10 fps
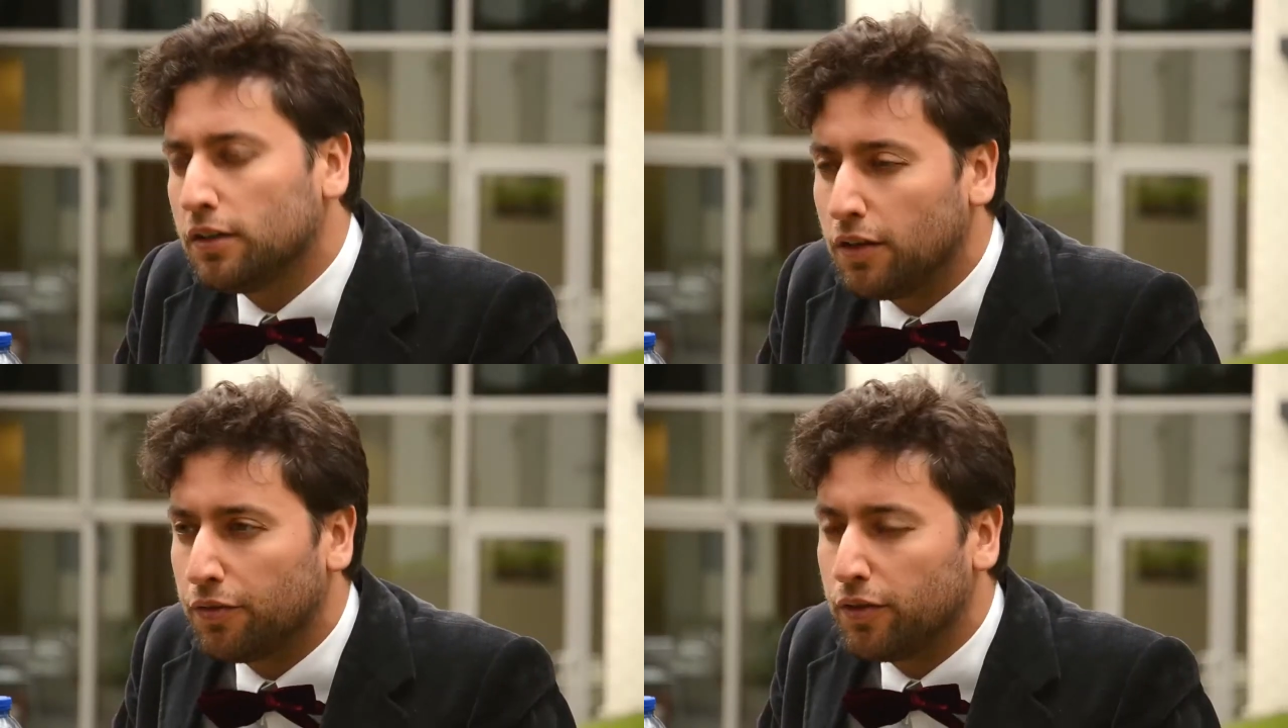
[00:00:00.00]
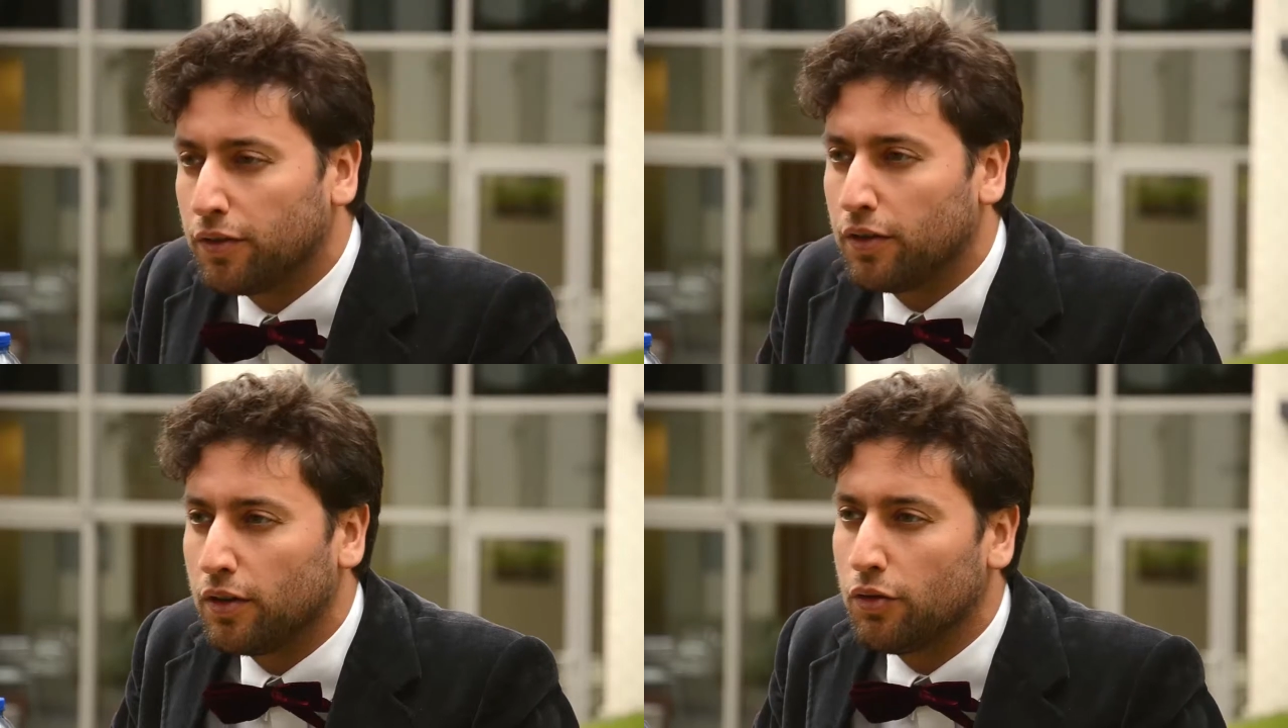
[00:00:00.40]
a difference
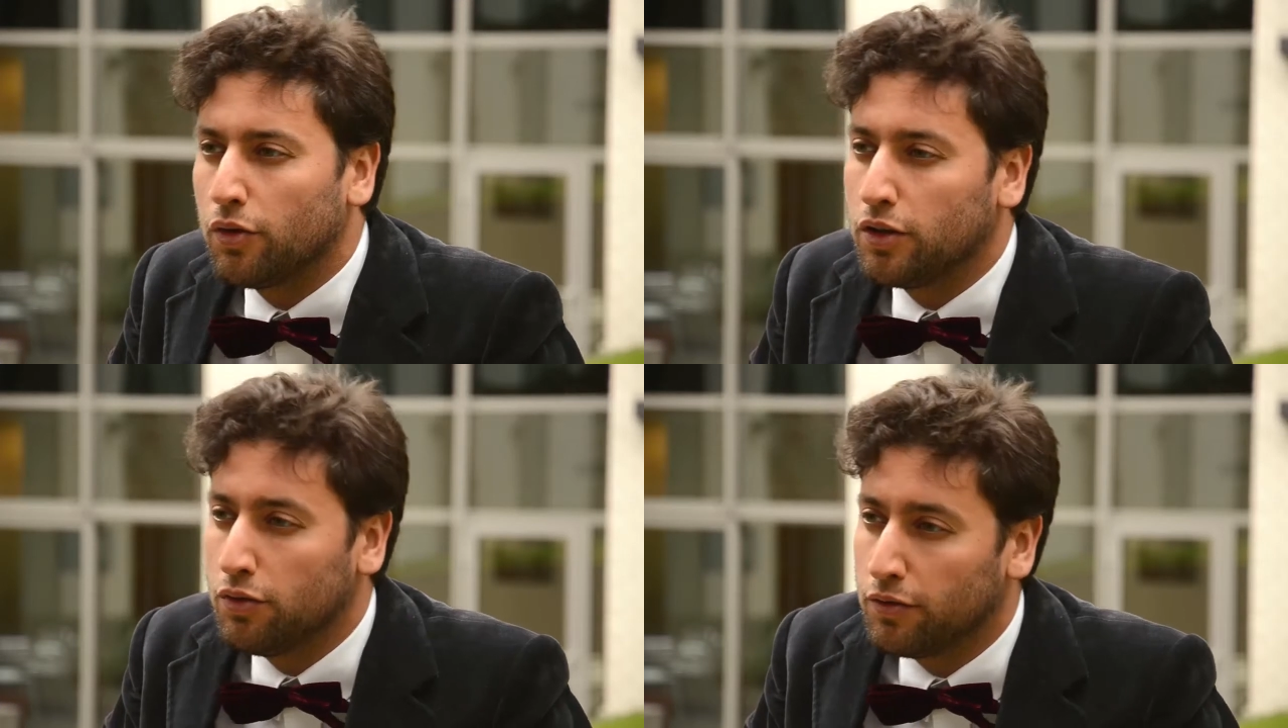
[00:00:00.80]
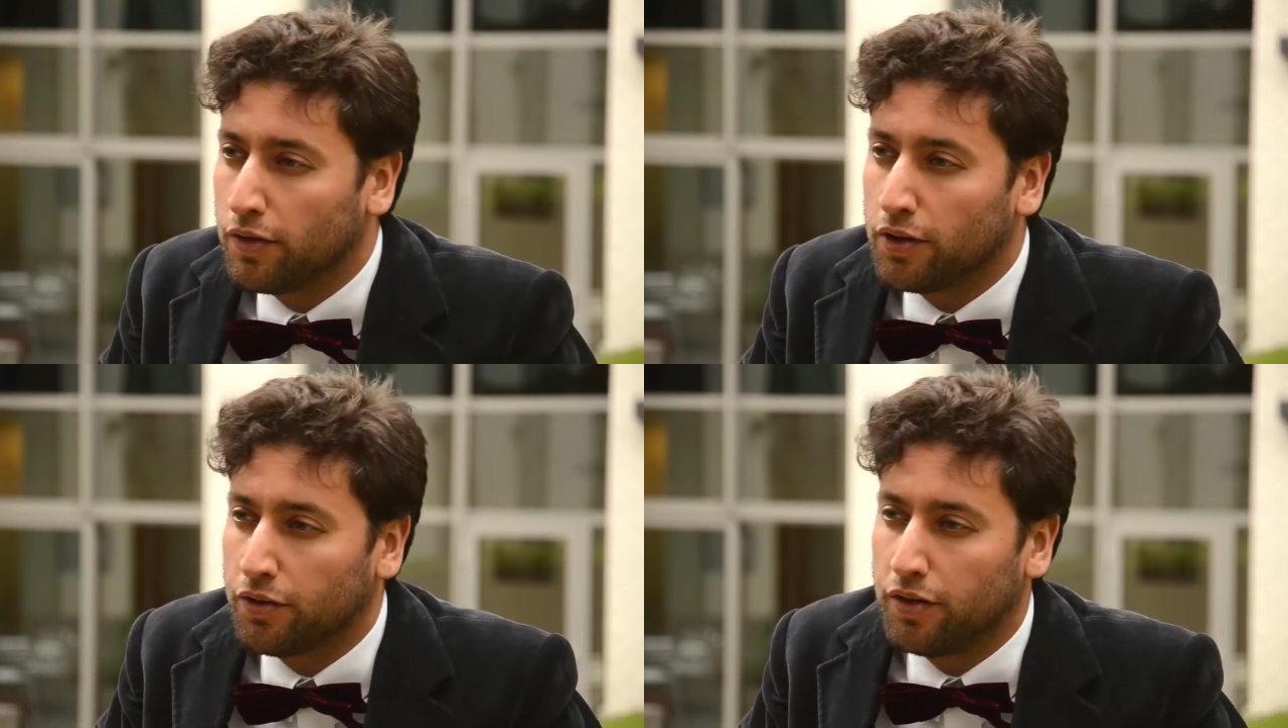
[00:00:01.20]
that you're on a
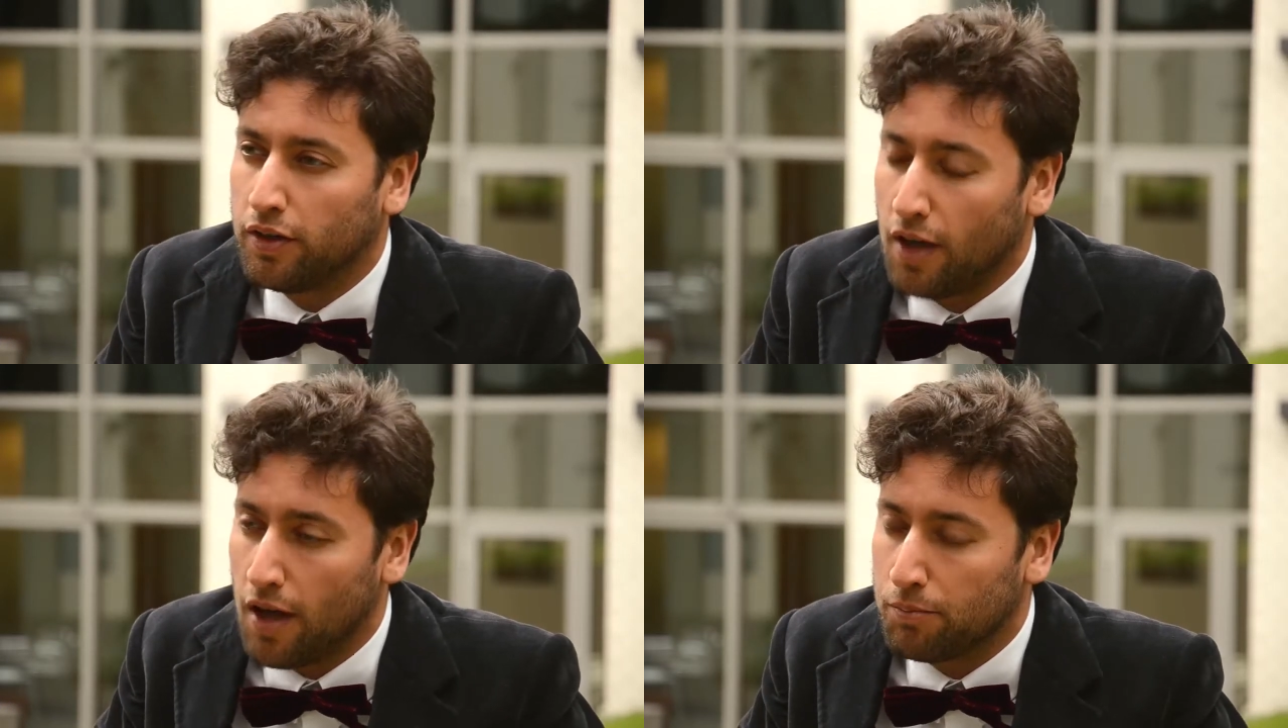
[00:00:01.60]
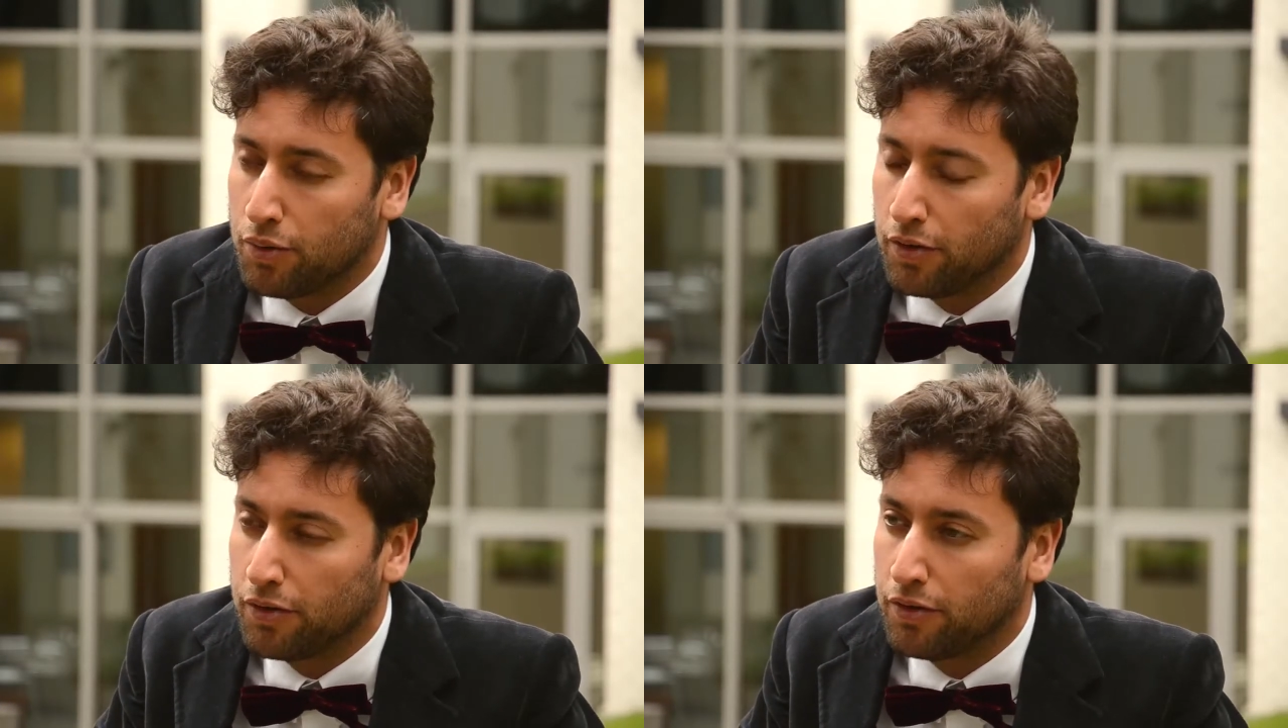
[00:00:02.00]
university
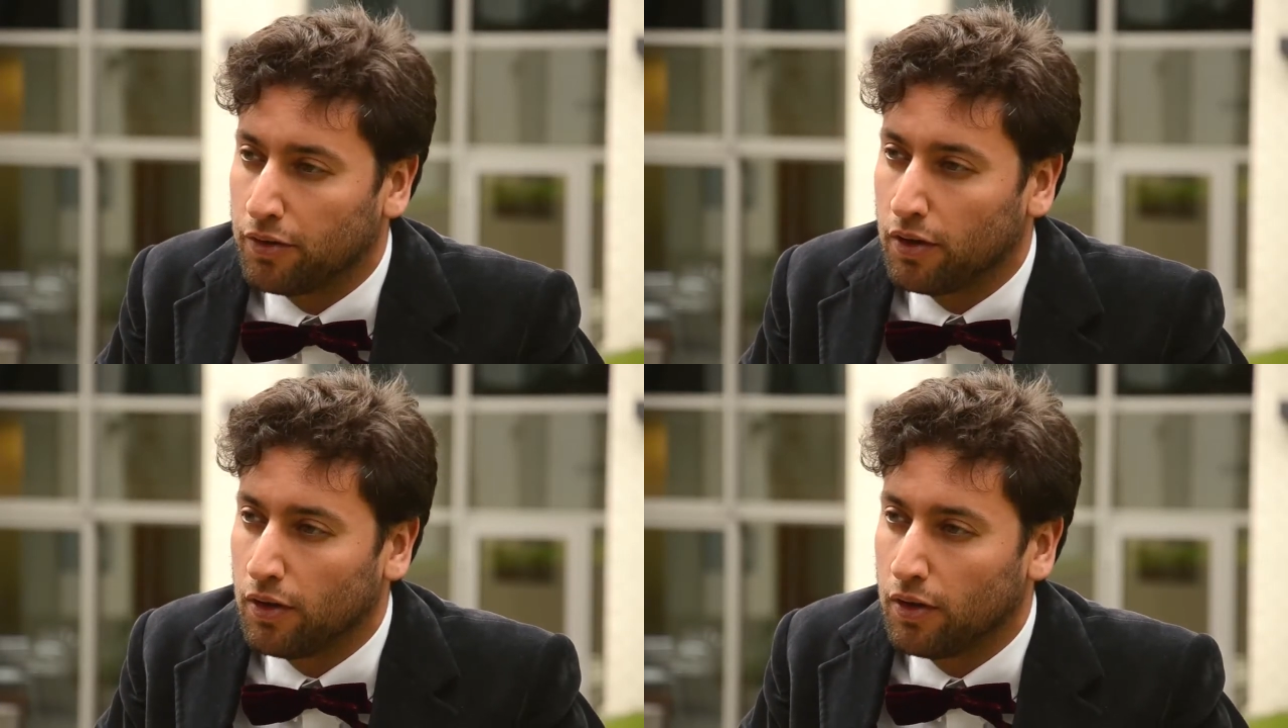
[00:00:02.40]
campus?